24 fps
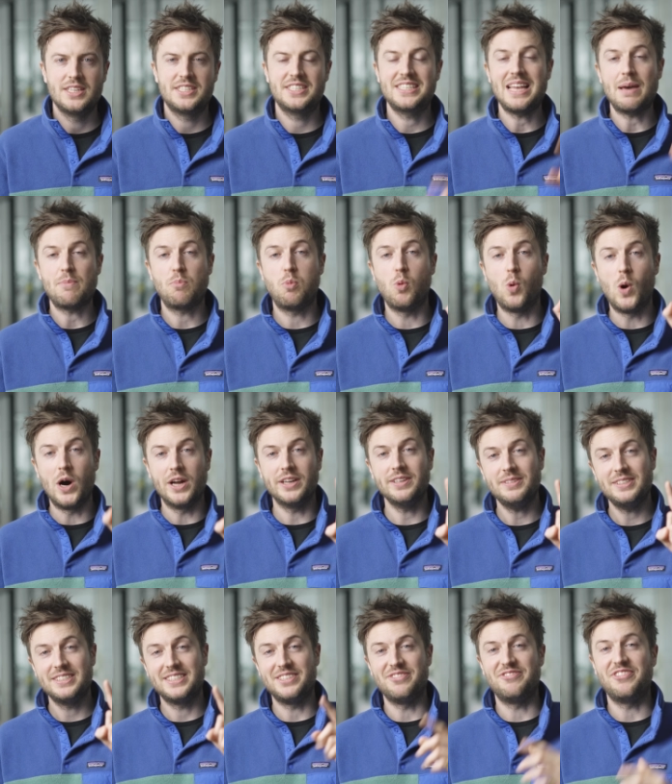Step
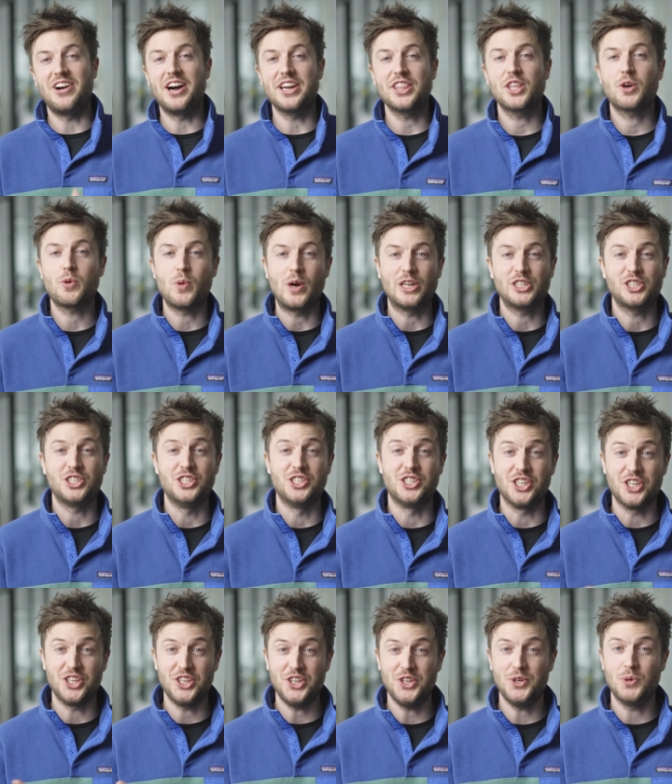one, define the questions
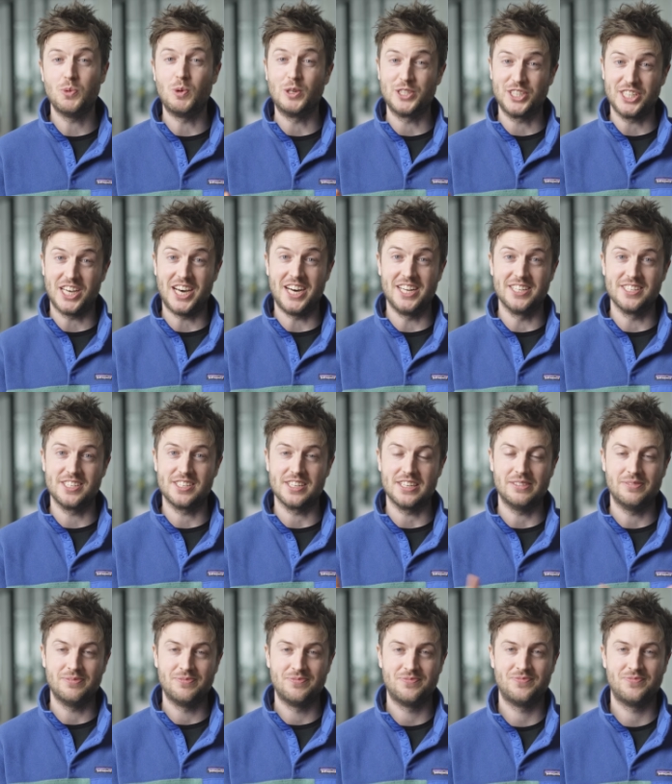that you want to answer.